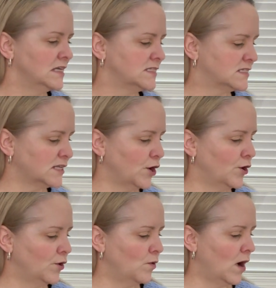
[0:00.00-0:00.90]

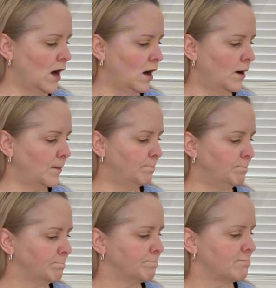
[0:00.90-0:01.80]
So
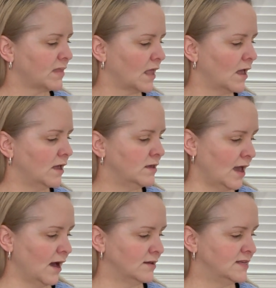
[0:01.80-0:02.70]

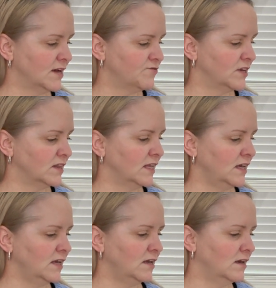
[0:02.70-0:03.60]
yeah,
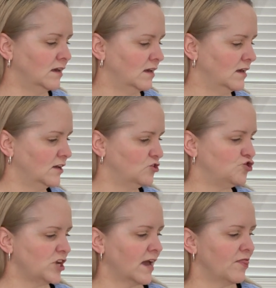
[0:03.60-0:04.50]
definitely
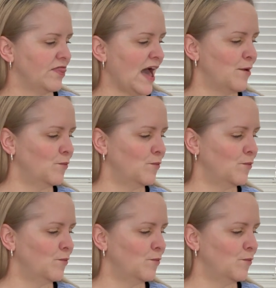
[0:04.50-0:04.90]
check that